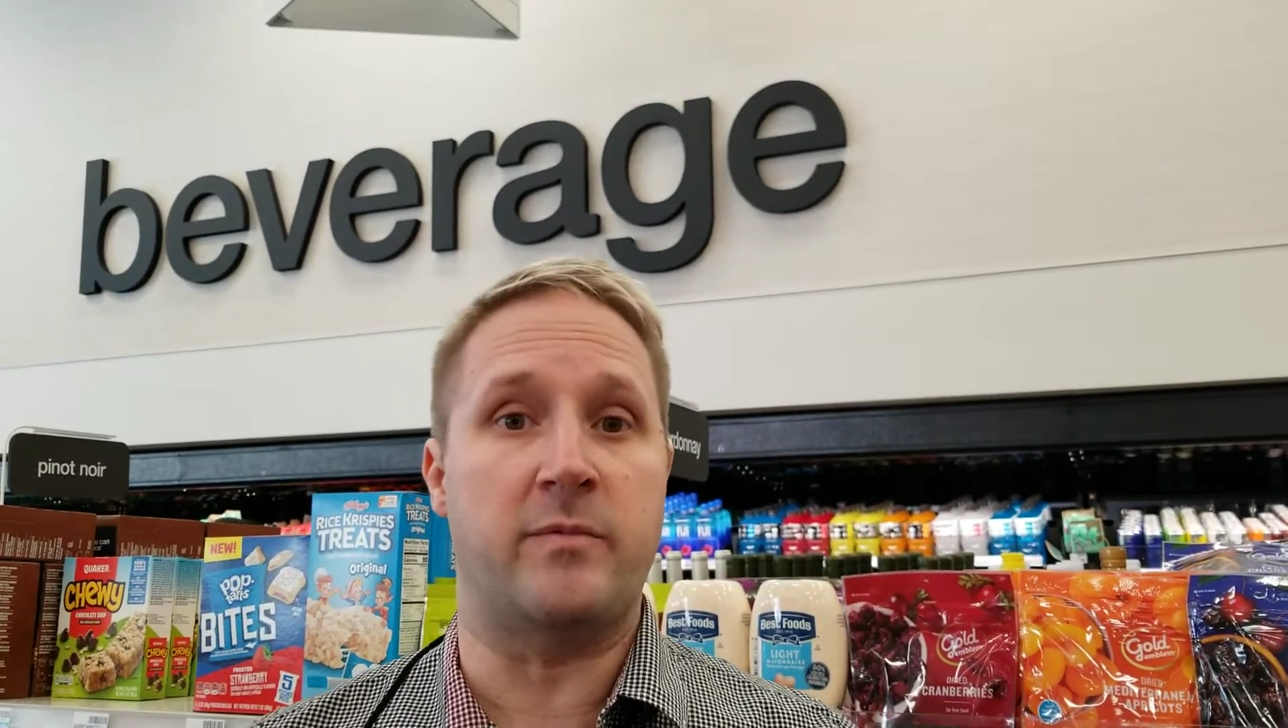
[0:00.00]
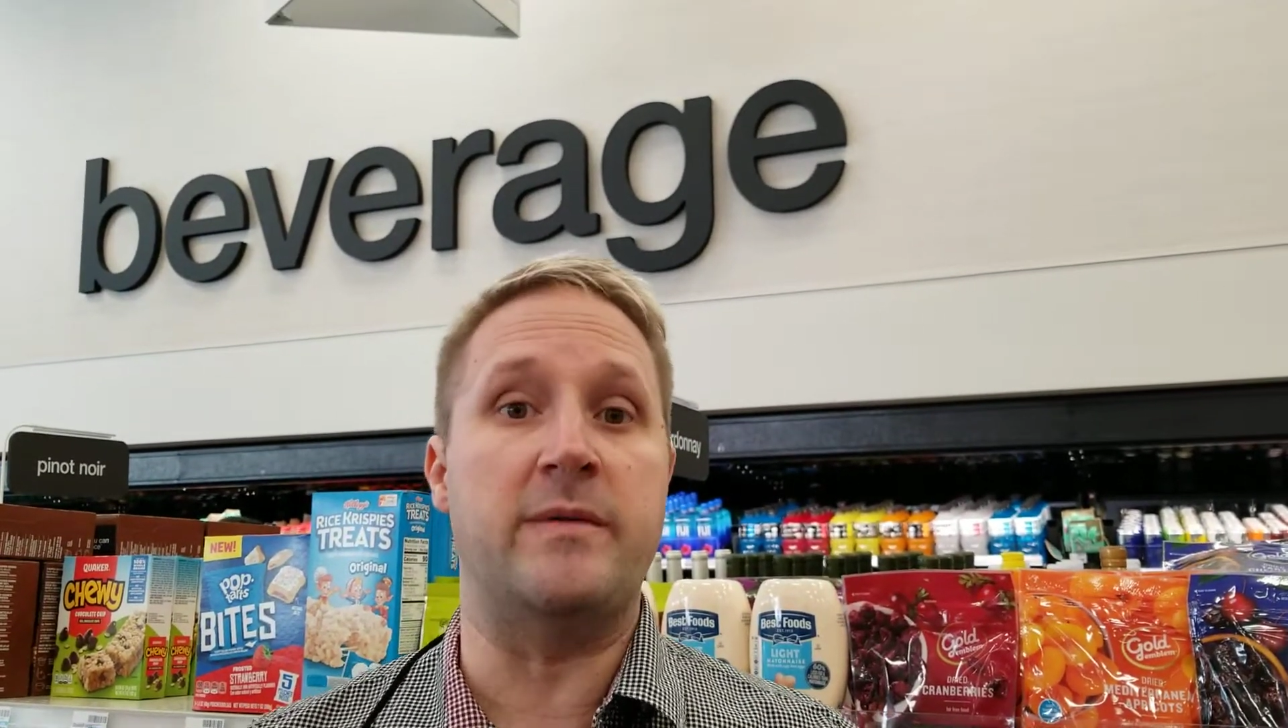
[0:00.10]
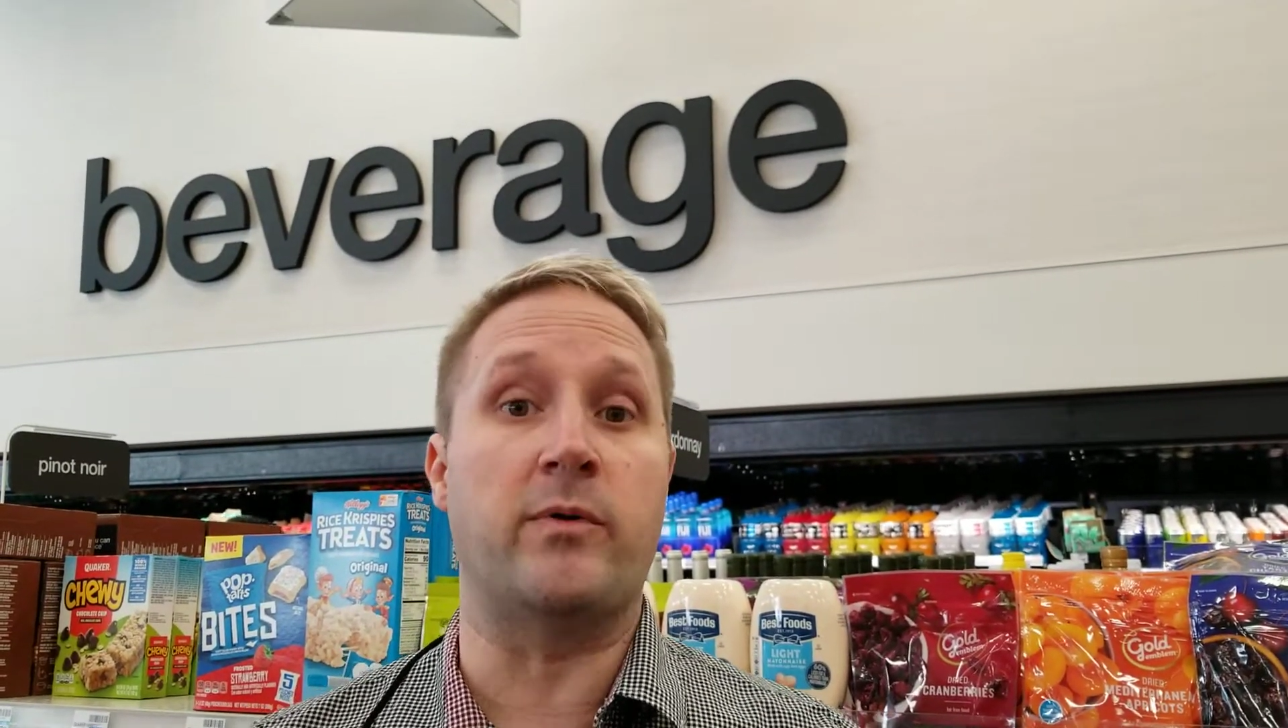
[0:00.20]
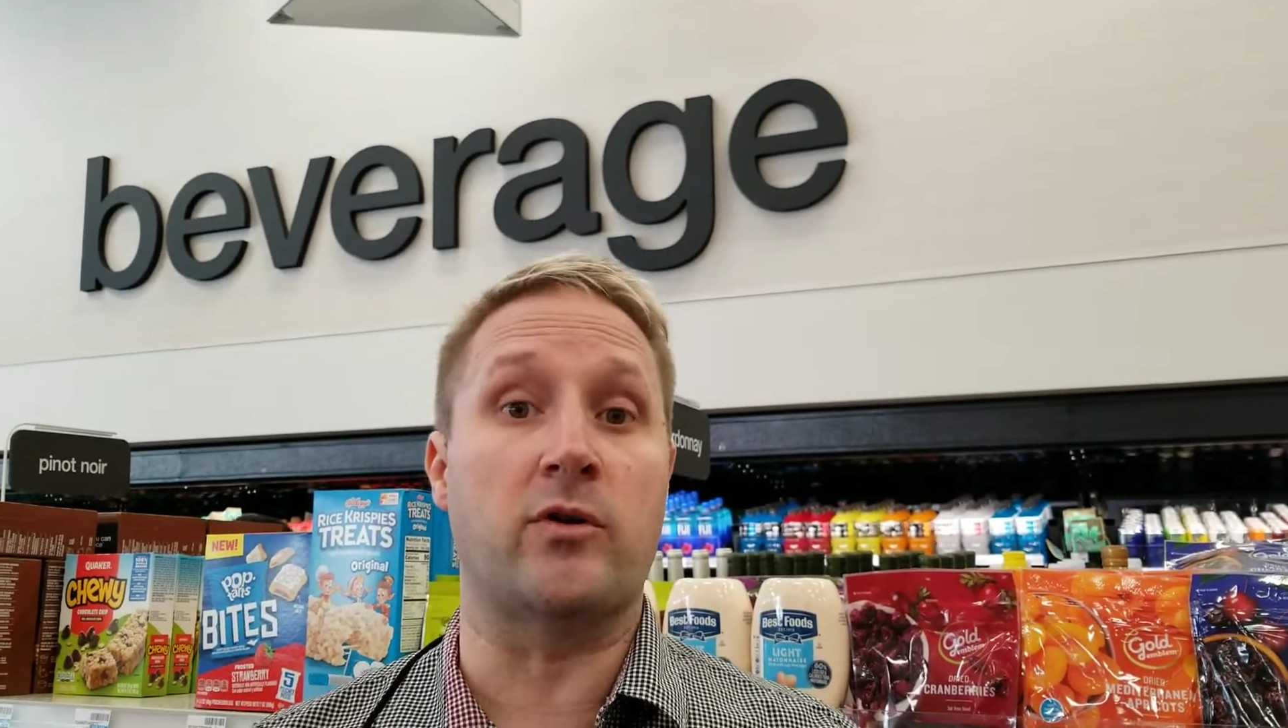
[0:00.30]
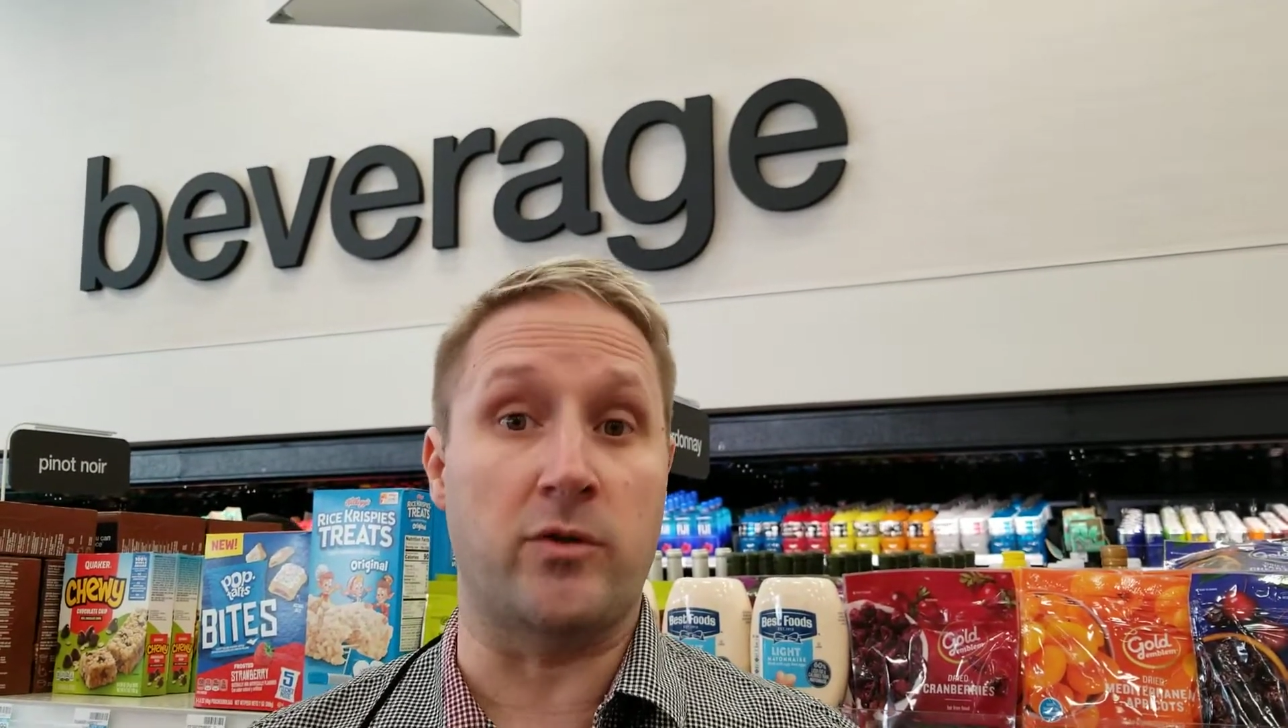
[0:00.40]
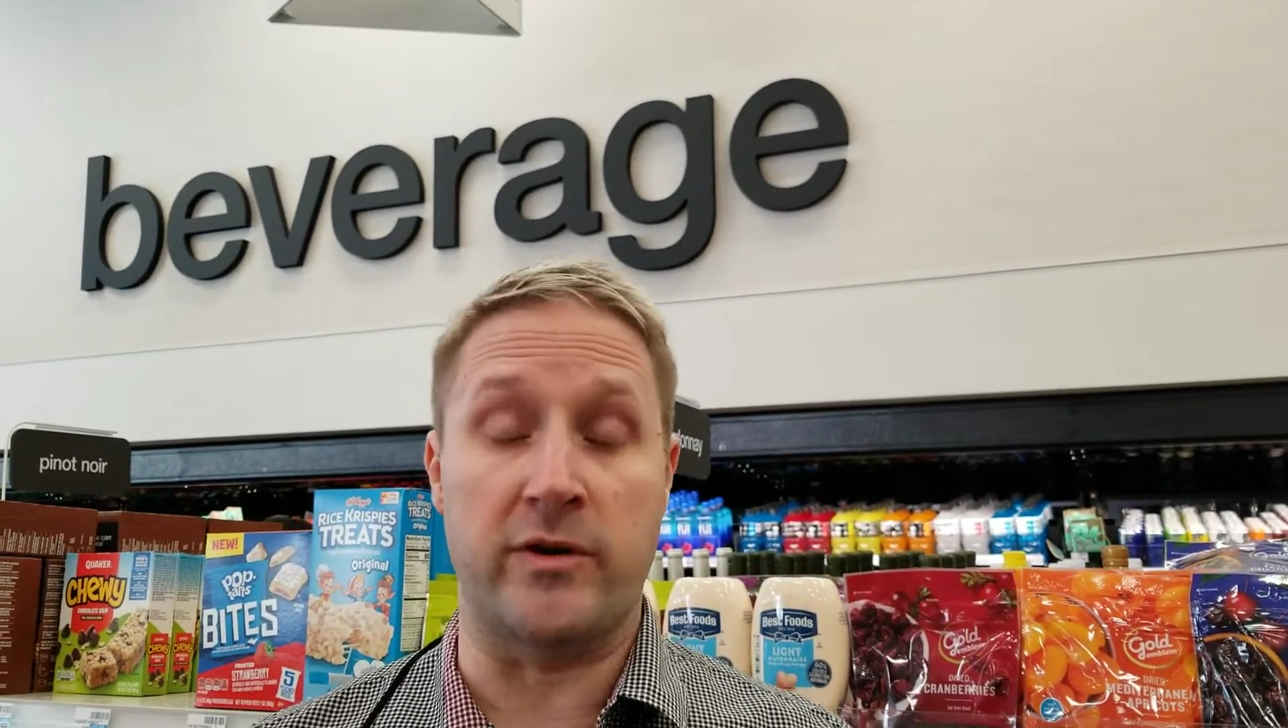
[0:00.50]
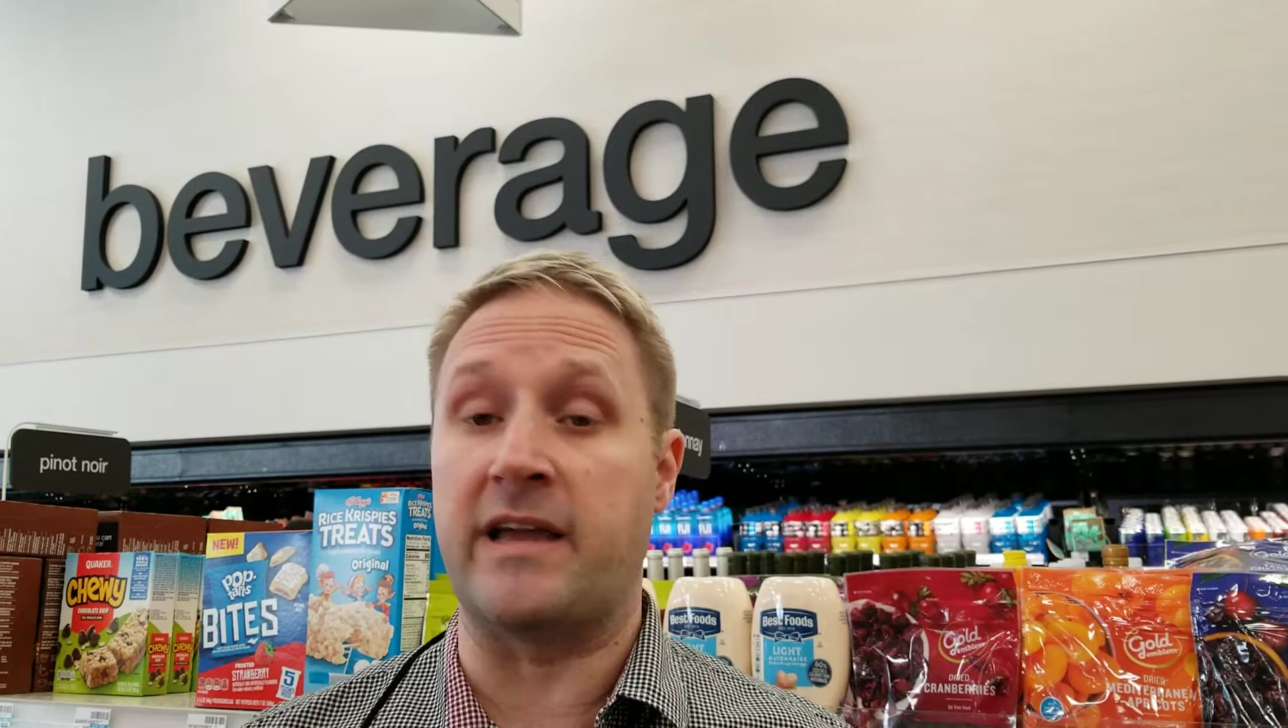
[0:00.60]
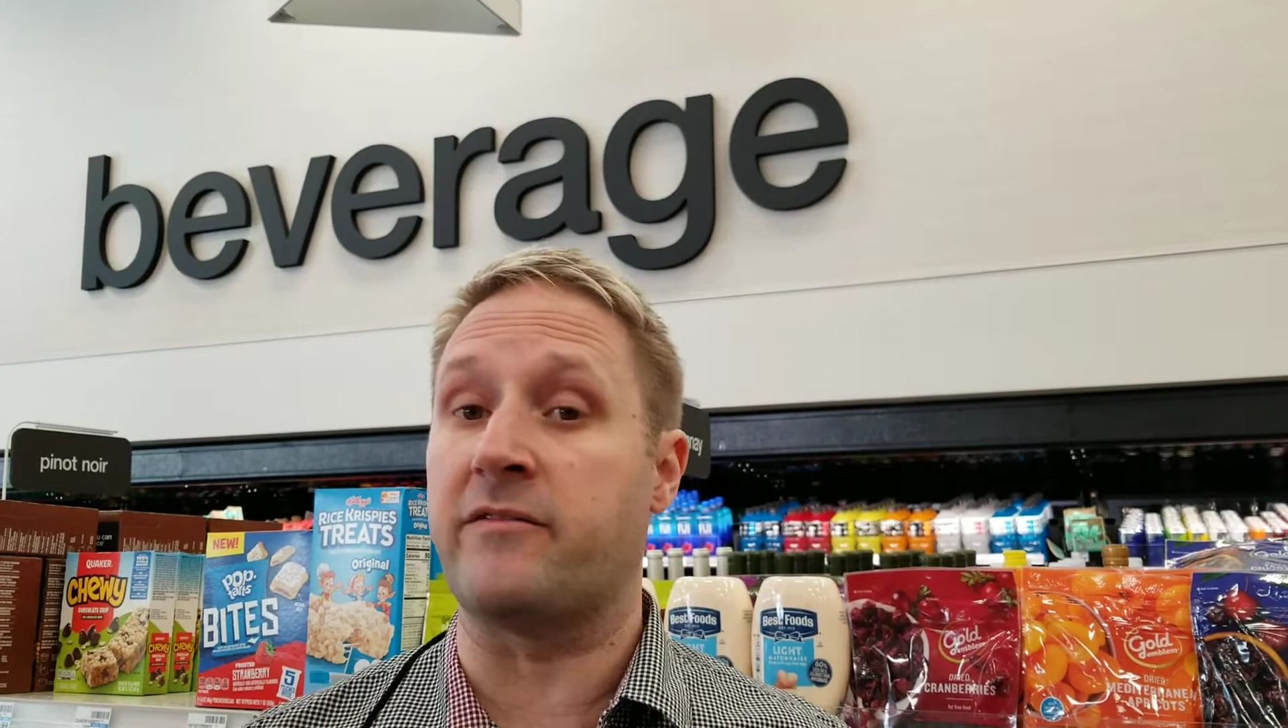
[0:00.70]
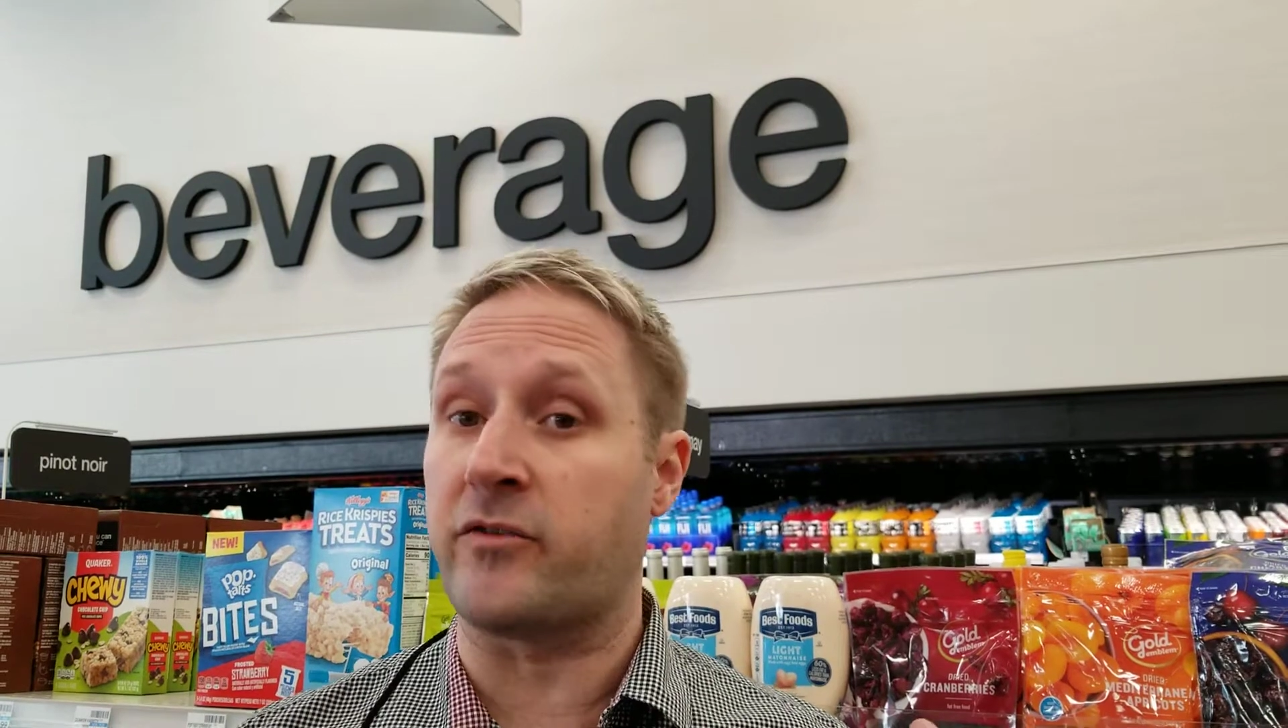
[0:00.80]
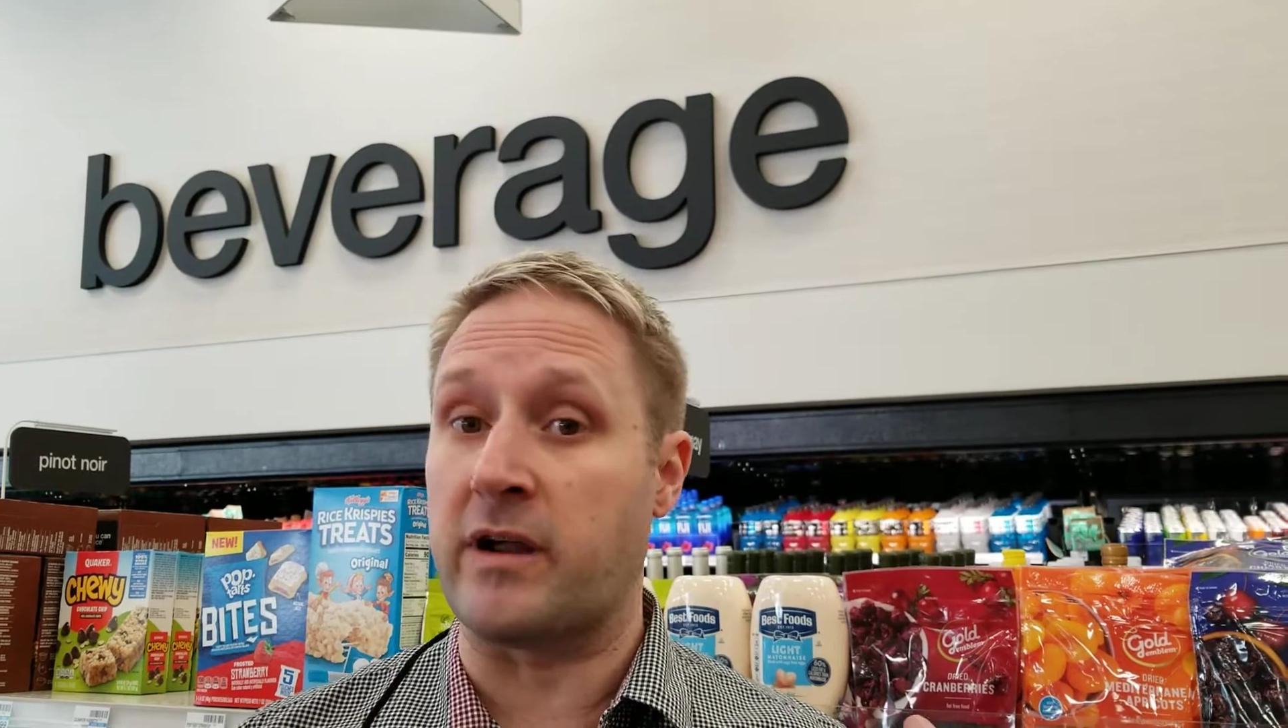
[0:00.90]
people are
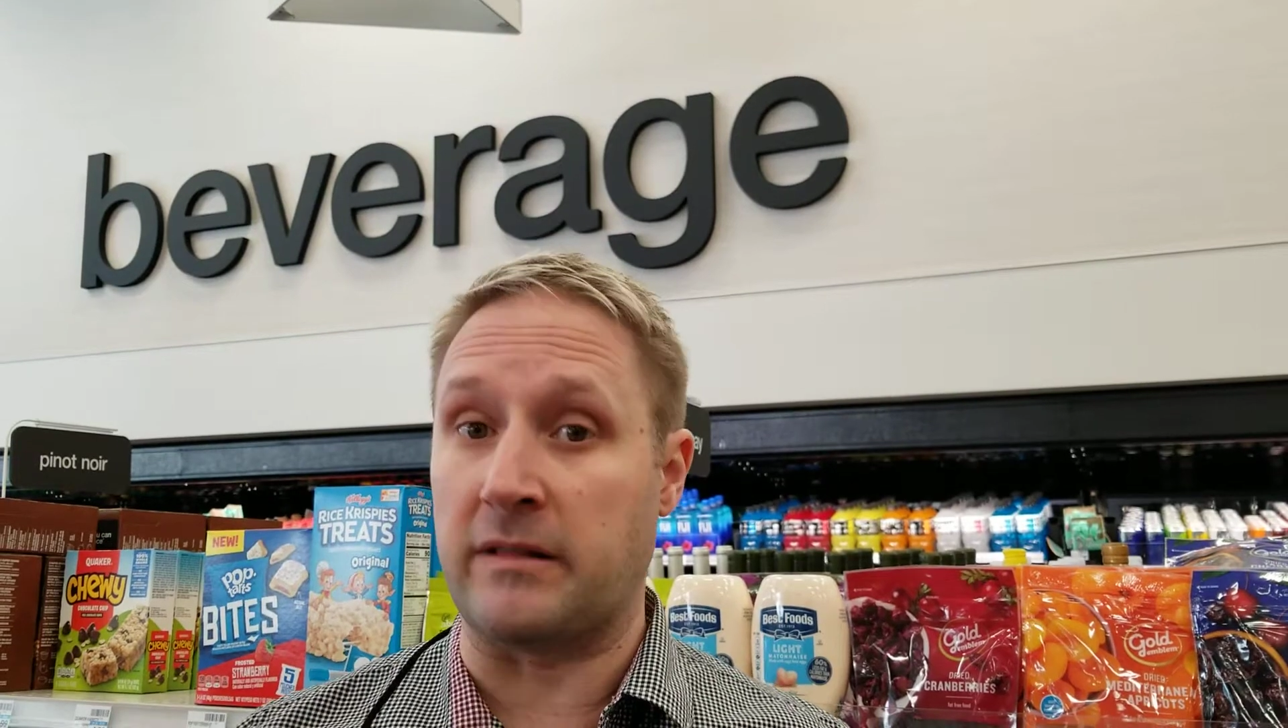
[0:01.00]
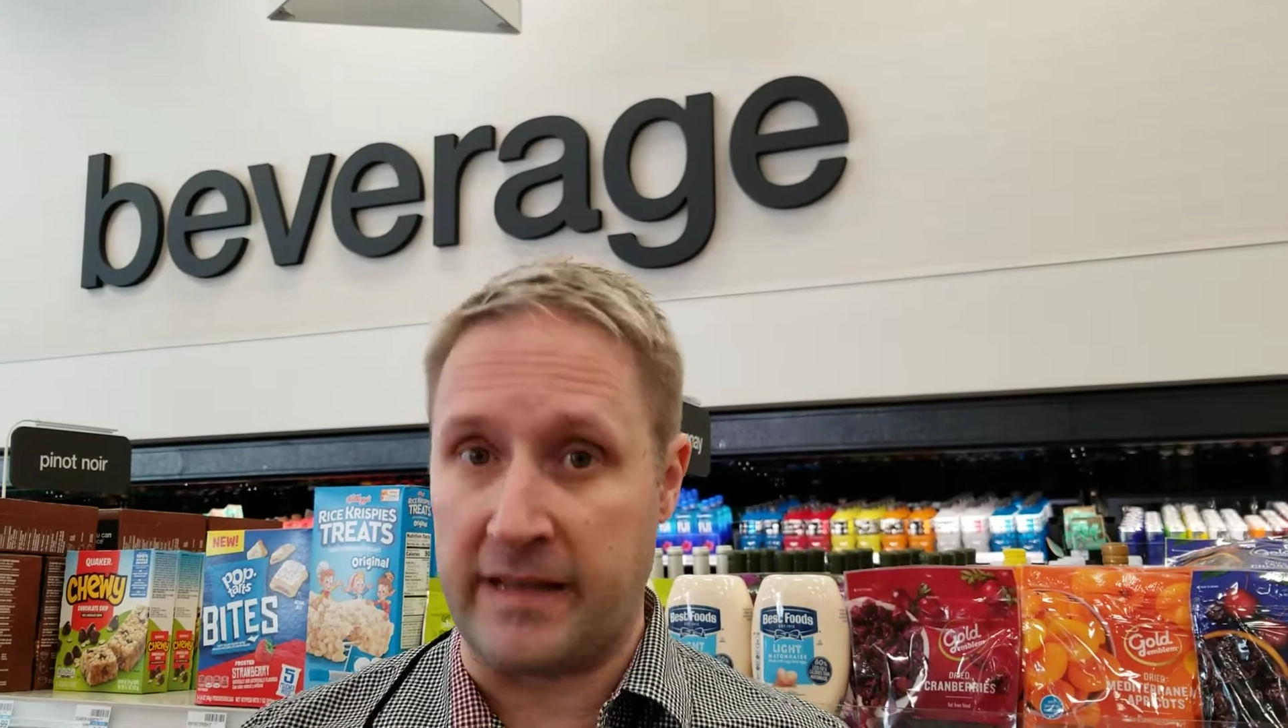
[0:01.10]
looking for a